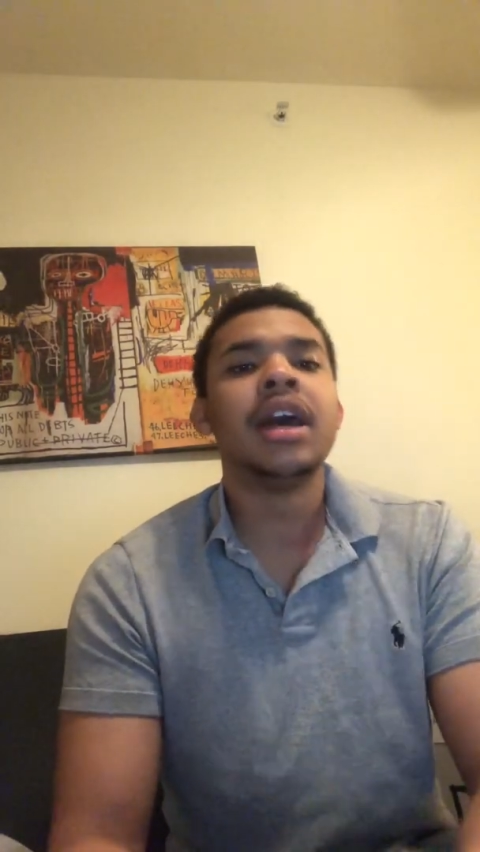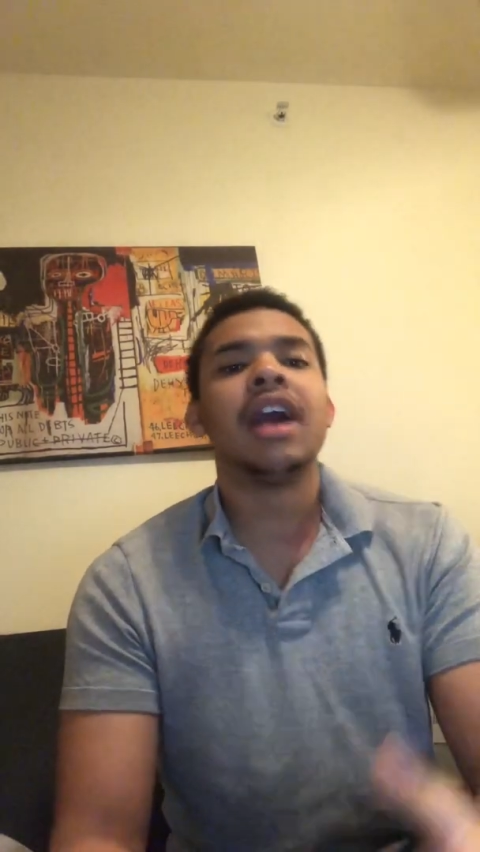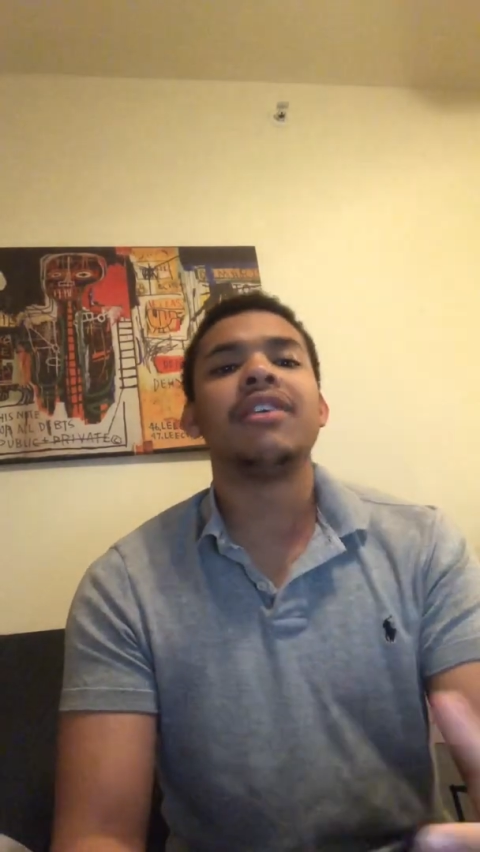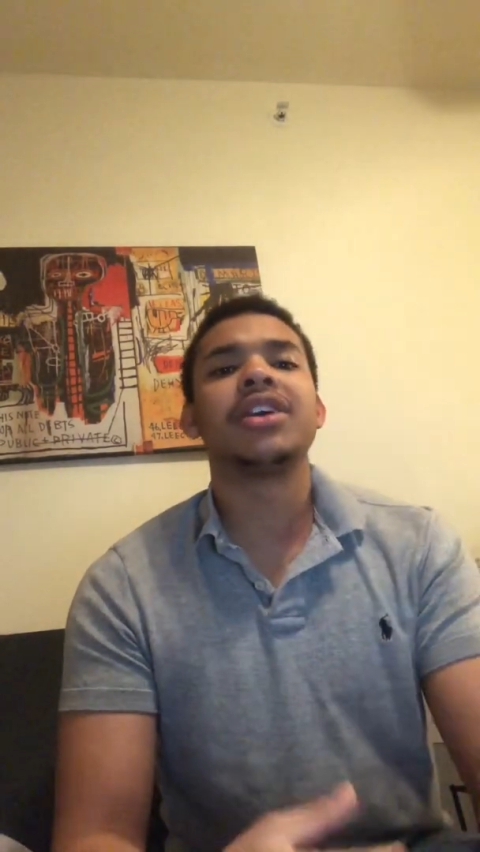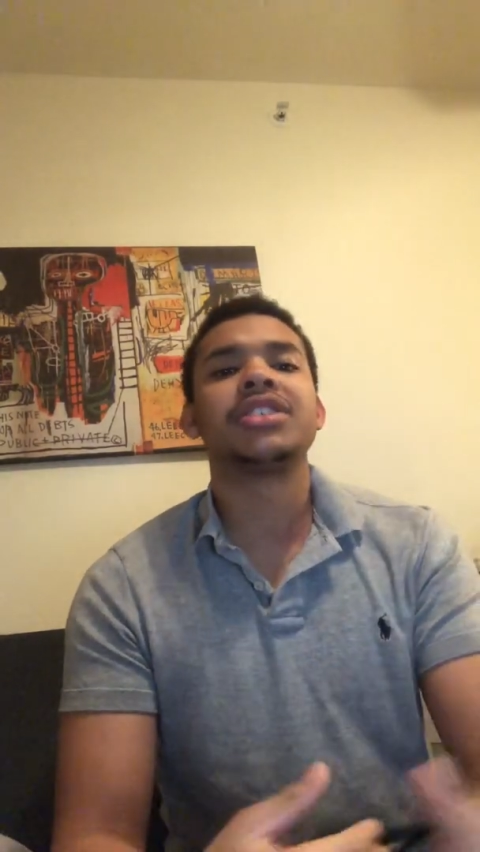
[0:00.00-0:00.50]

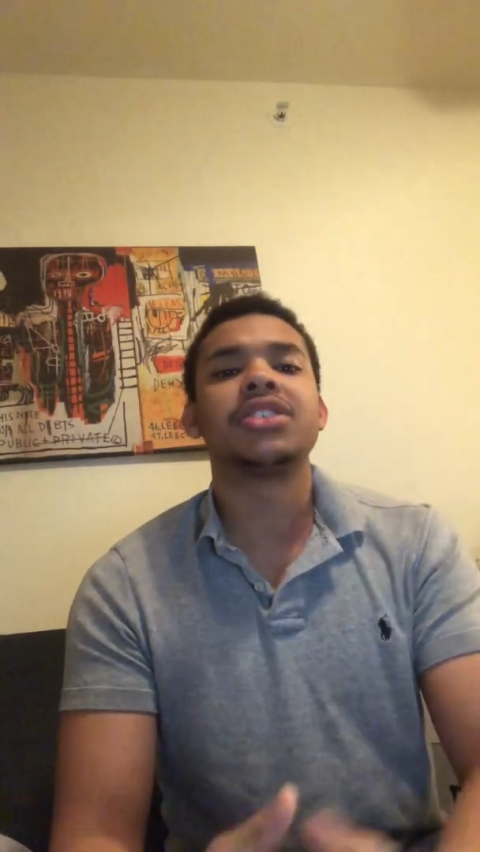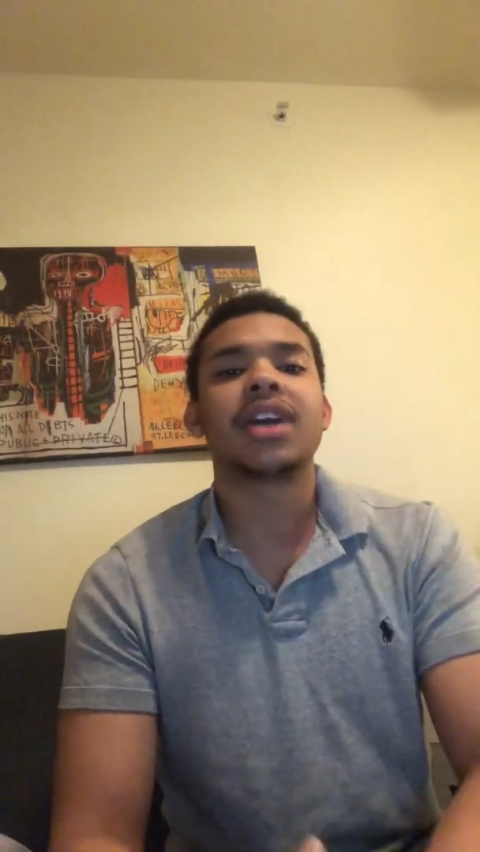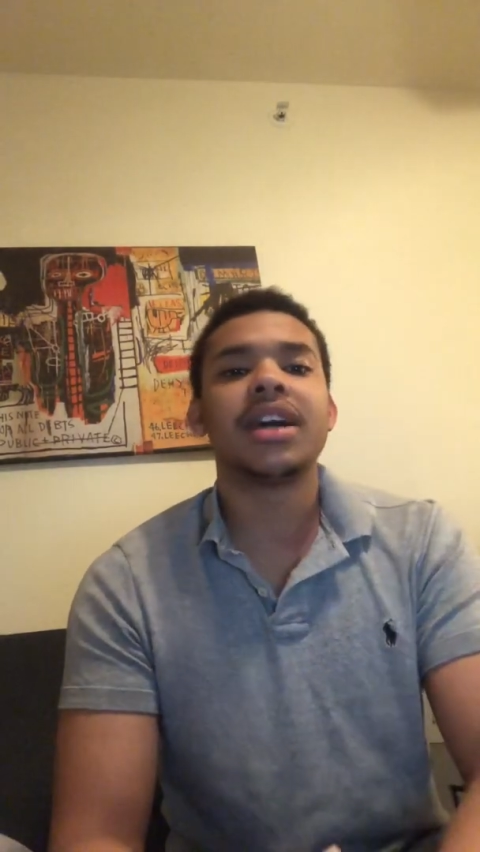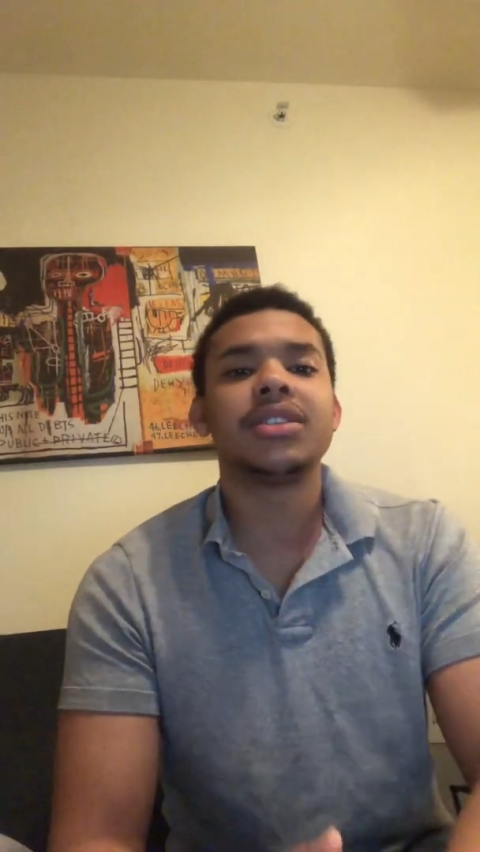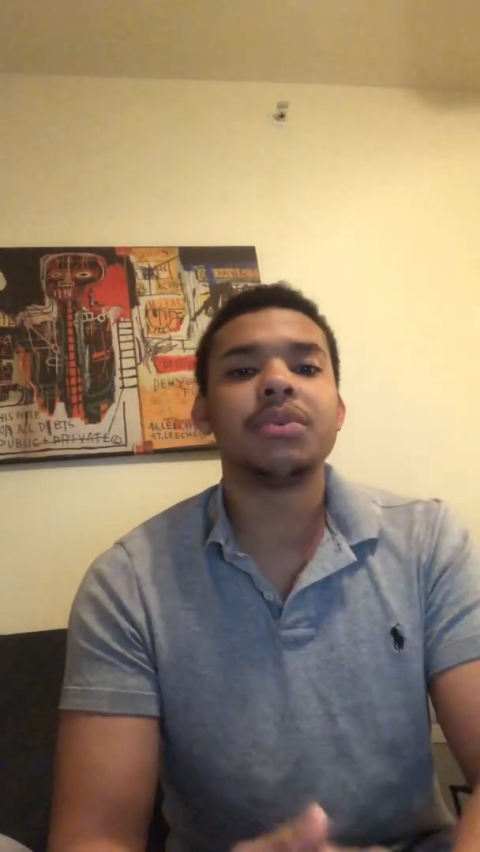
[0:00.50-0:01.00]
of how she
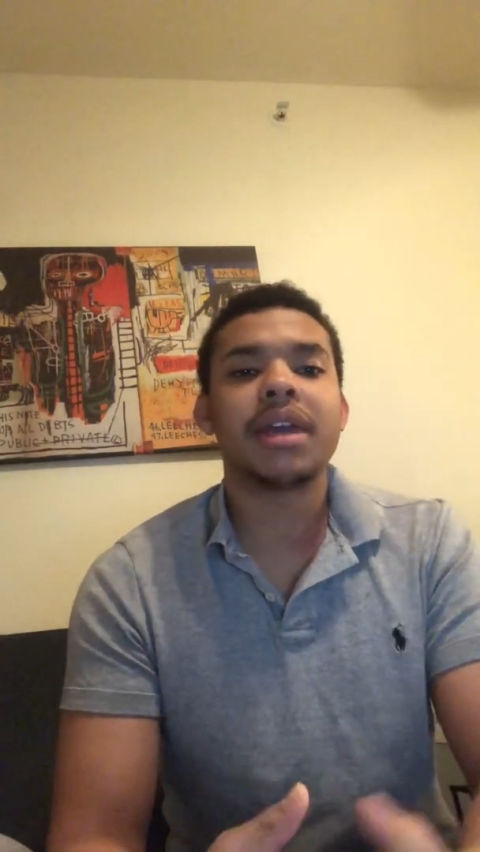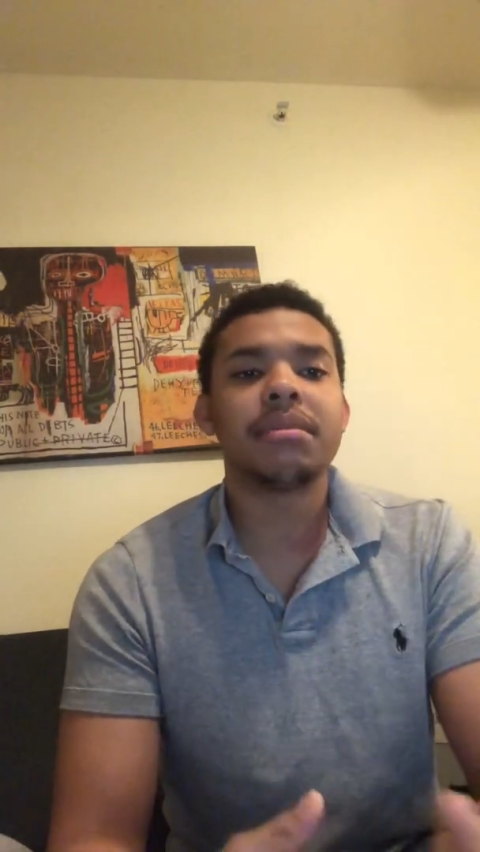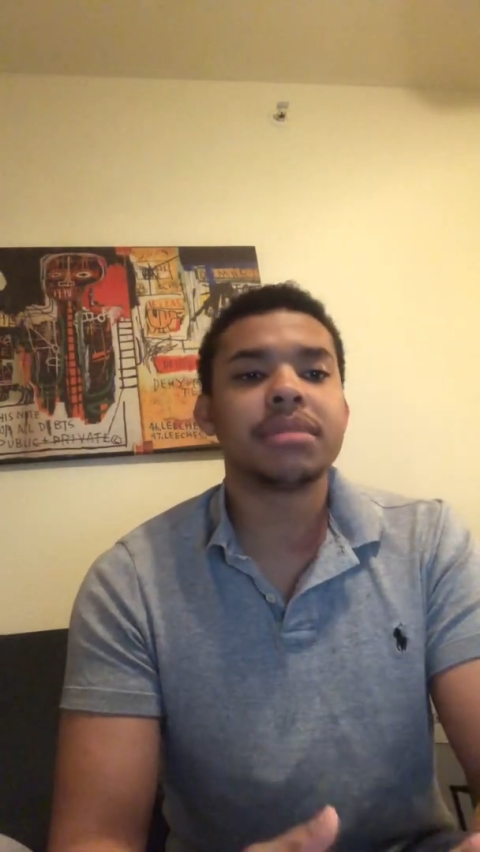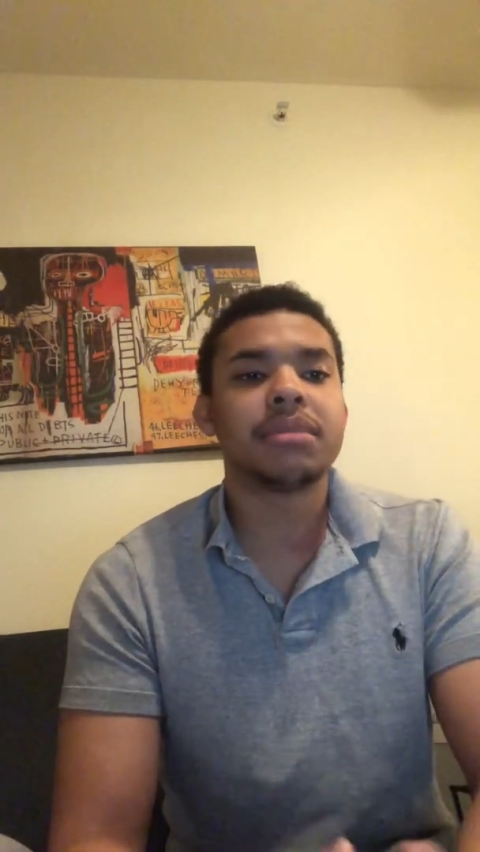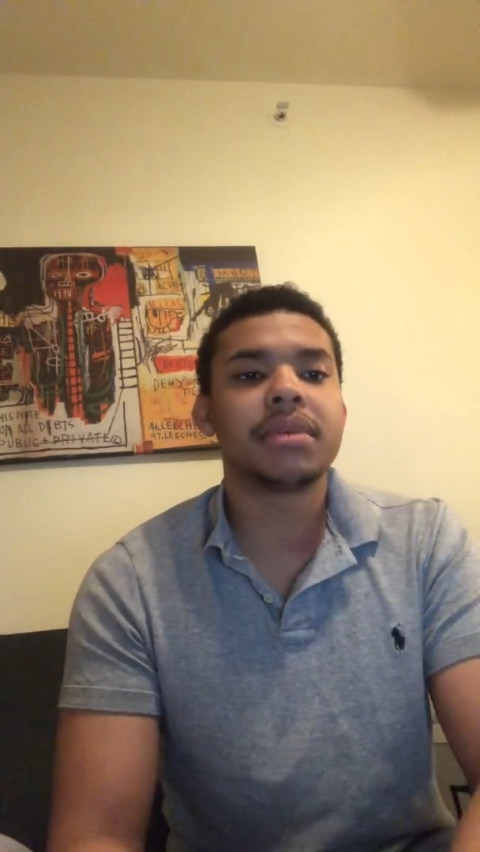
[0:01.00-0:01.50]
tried to
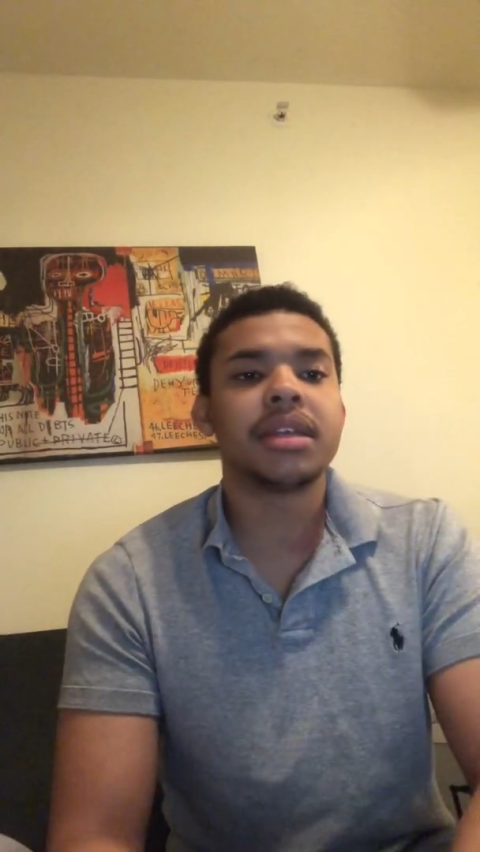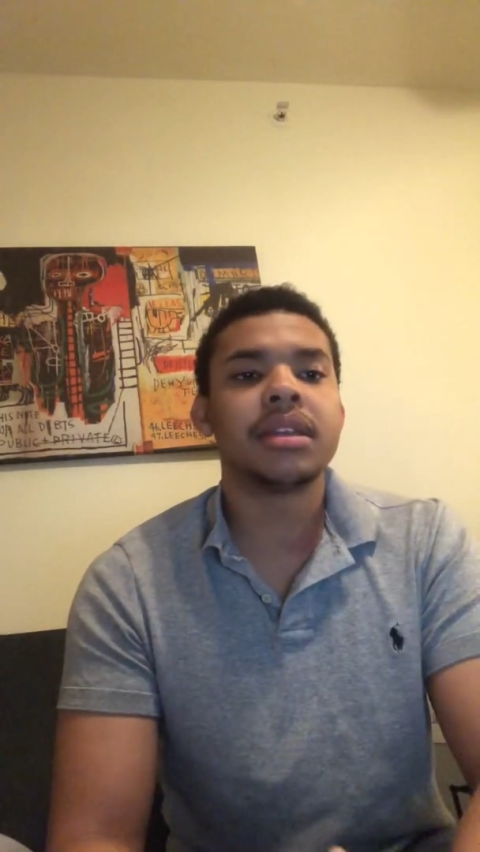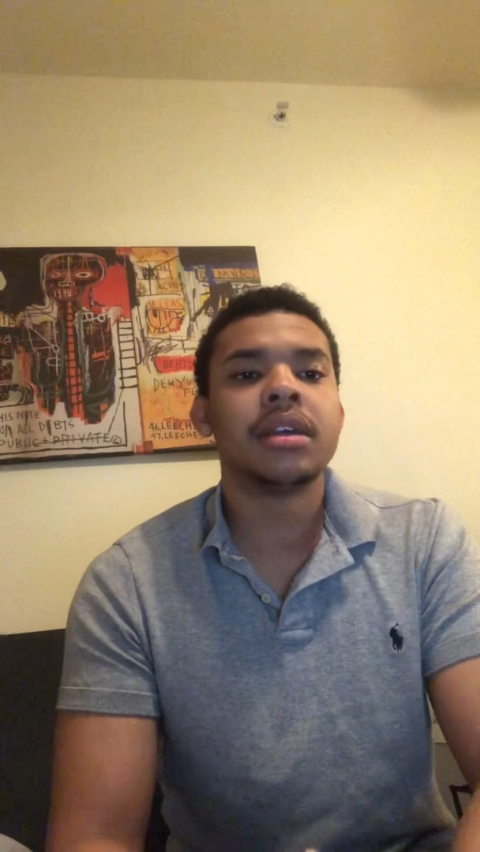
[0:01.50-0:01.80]
implement